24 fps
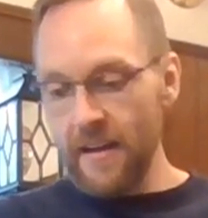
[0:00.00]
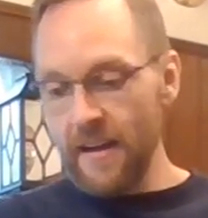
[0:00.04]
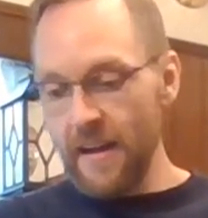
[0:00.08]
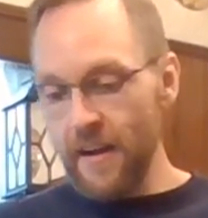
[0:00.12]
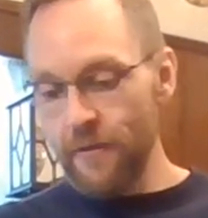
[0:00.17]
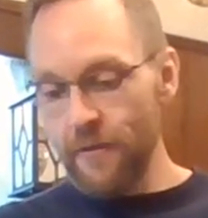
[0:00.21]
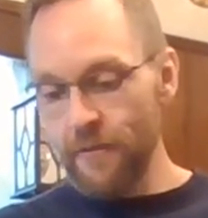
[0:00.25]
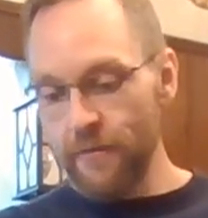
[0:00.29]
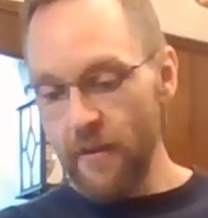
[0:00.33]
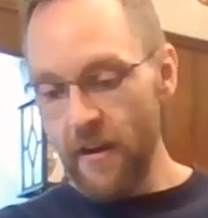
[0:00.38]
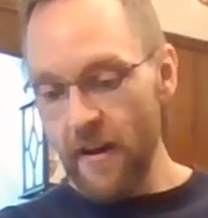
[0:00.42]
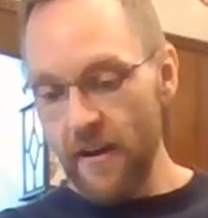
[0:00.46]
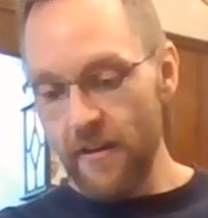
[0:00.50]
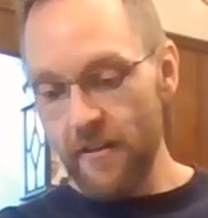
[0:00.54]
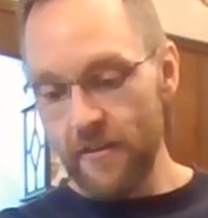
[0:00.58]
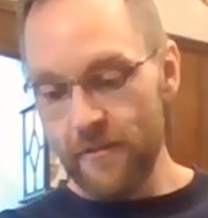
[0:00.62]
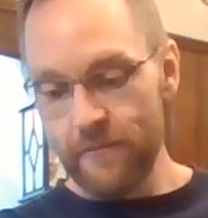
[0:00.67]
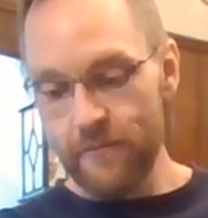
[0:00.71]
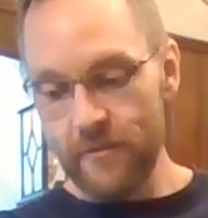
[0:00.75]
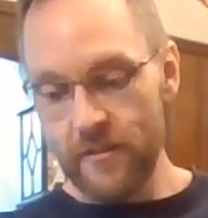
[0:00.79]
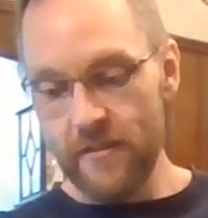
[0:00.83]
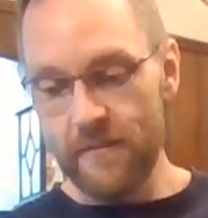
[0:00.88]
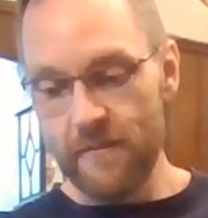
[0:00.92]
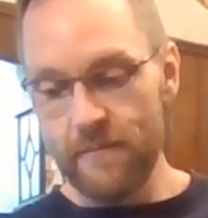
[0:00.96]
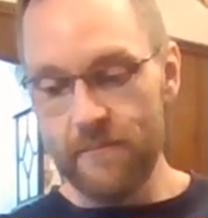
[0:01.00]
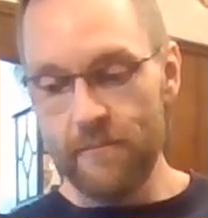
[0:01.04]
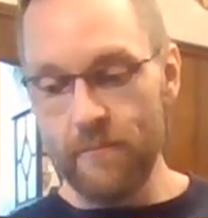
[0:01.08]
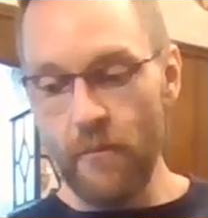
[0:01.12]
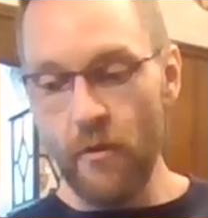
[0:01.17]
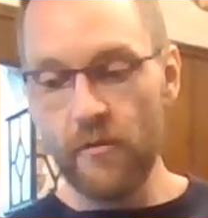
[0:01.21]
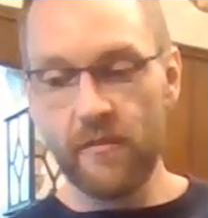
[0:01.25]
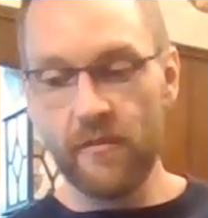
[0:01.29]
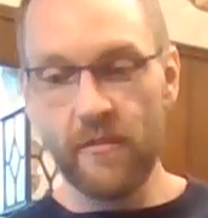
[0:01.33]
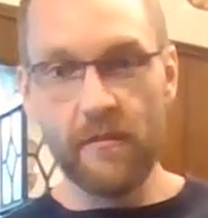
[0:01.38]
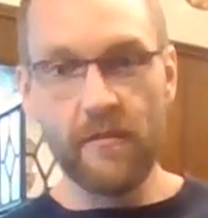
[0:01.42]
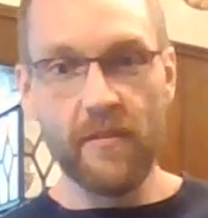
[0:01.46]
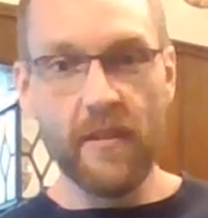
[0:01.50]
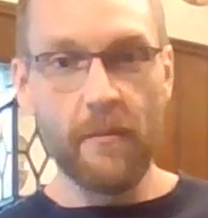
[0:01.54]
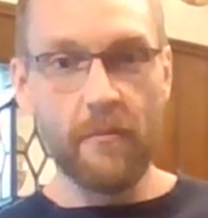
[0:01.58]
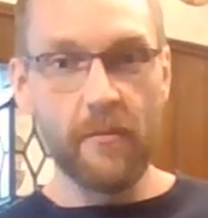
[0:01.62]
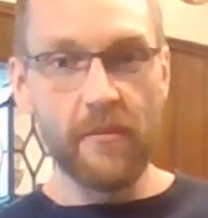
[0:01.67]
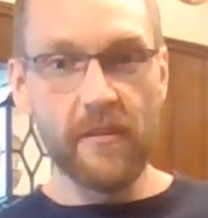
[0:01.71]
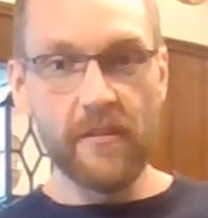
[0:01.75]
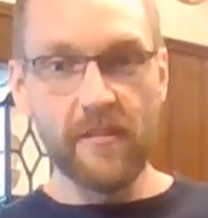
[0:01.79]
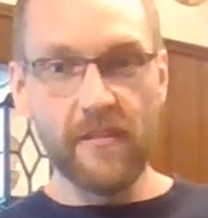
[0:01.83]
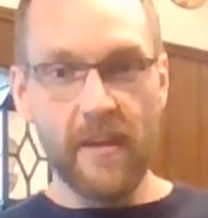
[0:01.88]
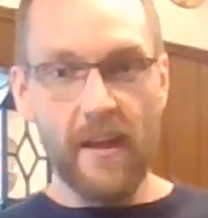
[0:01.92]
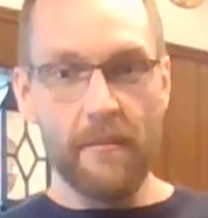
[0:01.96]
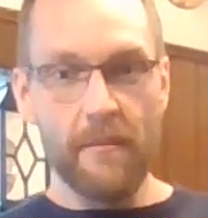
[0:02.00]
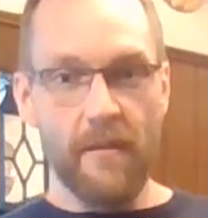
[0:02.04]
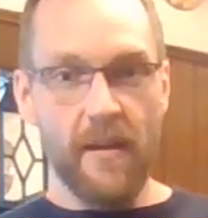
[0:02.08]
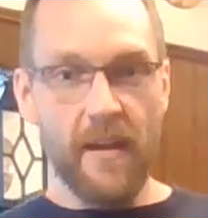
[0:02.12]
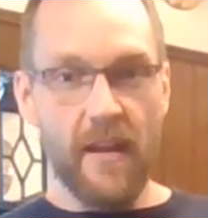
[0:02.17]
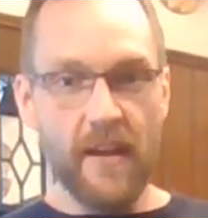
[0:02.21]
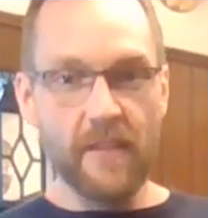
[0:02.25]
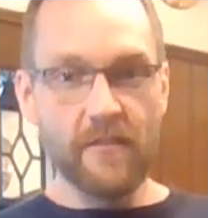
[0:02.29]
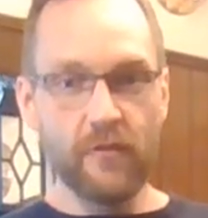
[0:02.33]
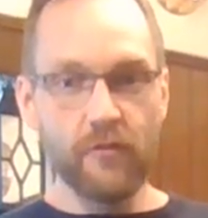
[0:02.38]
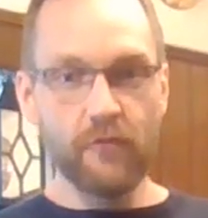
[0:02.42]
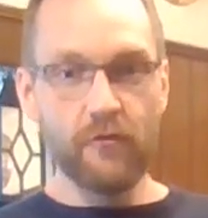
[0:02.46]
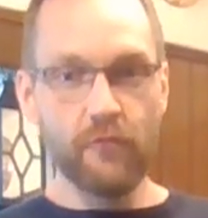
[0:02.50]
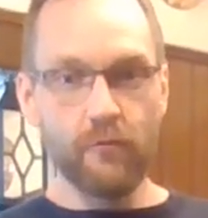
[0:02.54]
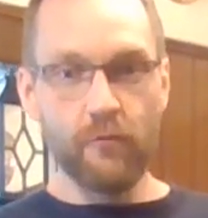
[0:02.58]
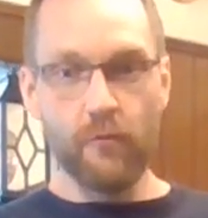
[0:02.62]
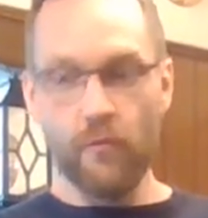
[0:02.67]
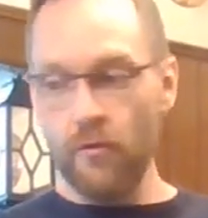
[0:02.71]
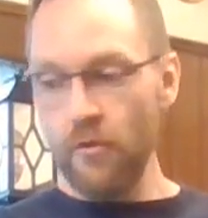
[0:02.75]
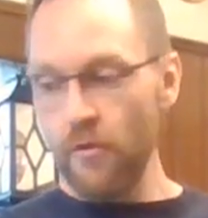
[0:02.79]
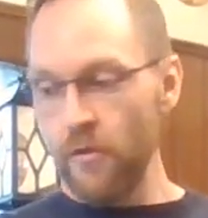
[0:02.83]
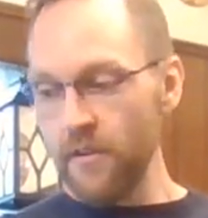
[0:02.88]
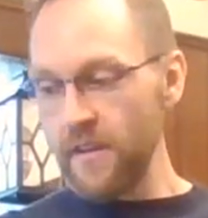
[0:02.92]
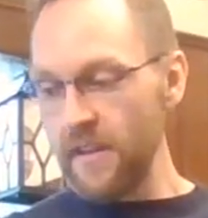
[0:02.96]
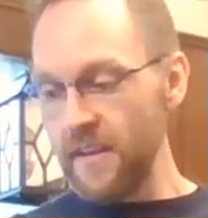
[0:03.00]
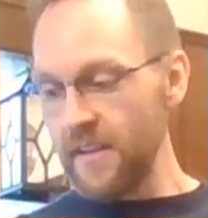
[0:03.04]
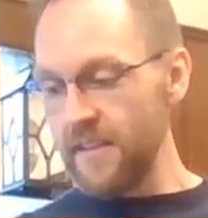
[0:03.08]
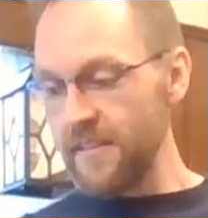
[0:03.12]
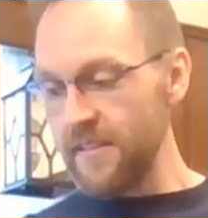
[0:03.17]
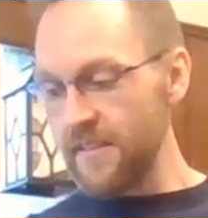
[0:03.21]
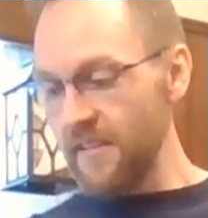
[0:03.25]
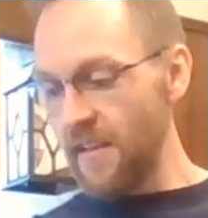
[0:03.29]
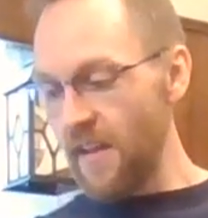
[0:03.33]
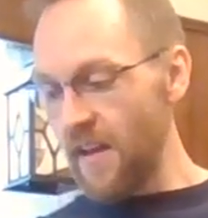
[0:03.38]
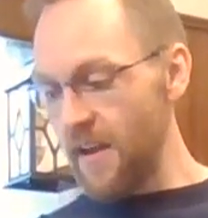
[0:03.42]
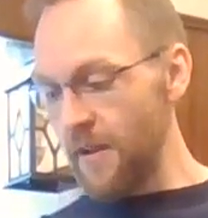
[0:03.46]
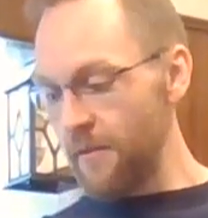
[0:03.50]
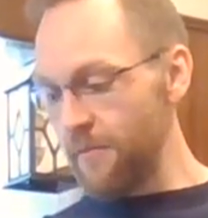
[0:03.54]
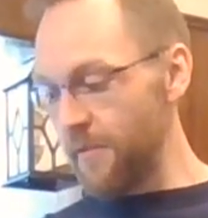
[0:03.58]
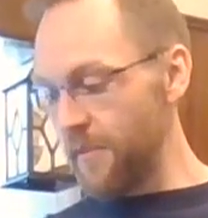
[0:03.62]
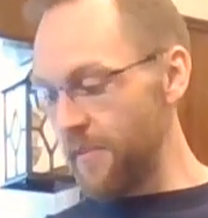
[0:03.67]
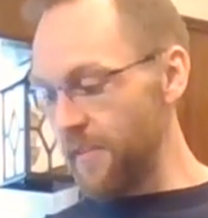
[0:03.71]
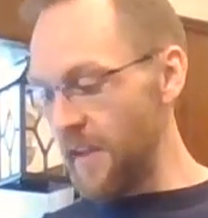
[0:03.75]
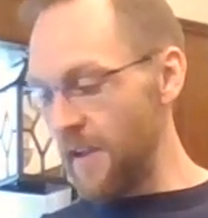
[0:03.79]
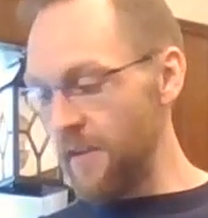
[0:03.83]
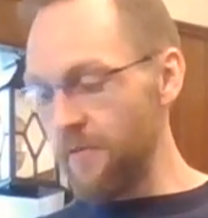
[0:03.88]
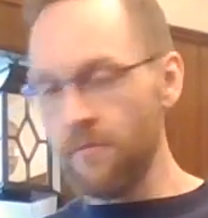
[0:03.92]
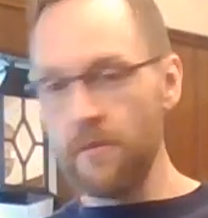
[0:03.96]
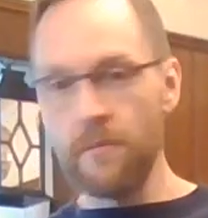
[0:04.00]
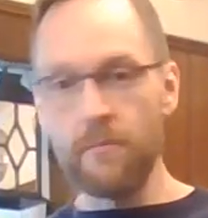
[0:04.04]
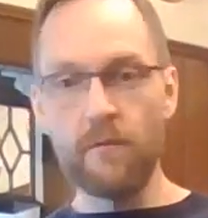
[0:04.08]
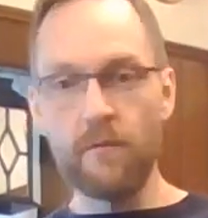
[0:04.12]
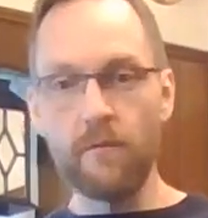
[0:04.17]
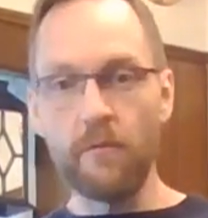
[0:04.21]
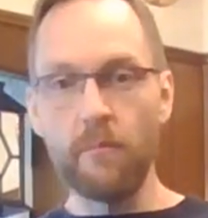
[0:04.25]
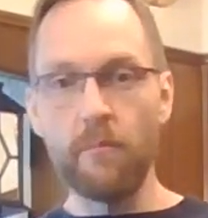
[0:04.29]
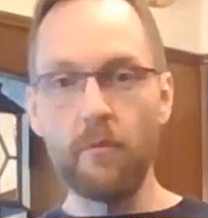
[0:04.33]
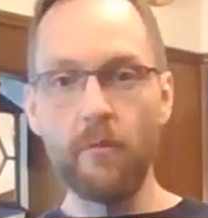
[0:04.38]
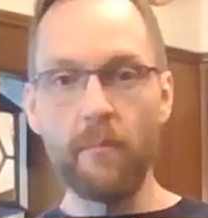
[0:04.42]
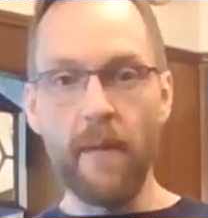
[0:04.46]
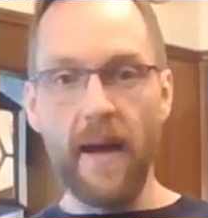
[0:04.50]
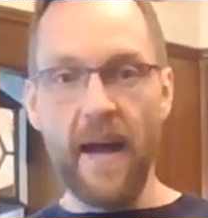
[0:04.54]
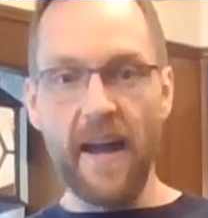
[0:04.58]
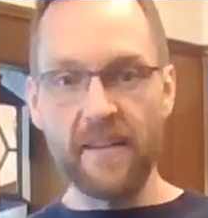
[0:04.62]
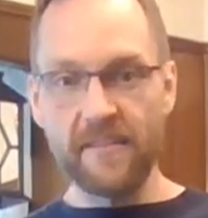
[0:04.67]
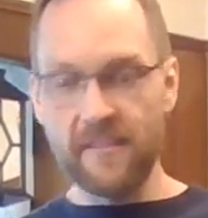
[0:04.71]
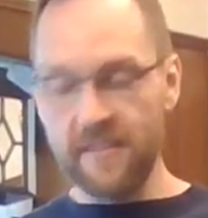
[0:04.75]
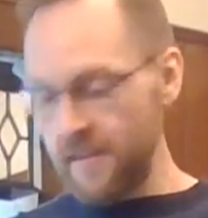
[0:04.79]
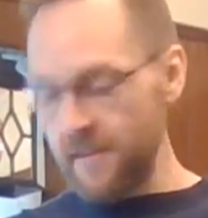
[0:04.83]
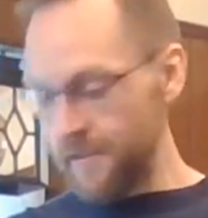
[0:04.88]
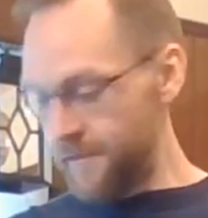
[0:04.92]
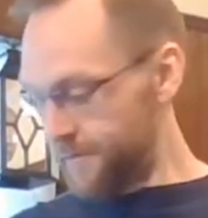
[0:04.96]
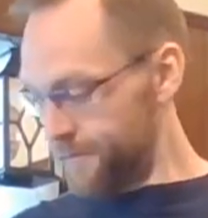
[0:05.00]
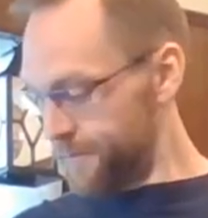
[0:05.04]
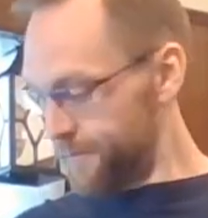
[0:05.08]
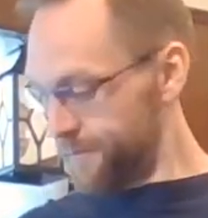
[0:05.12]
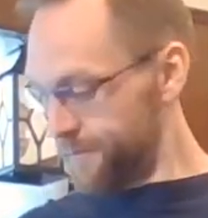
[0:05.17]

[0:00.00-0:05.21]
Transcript: Air fryer, just most of them are the same. Has a drawer on the inside with a removable basket.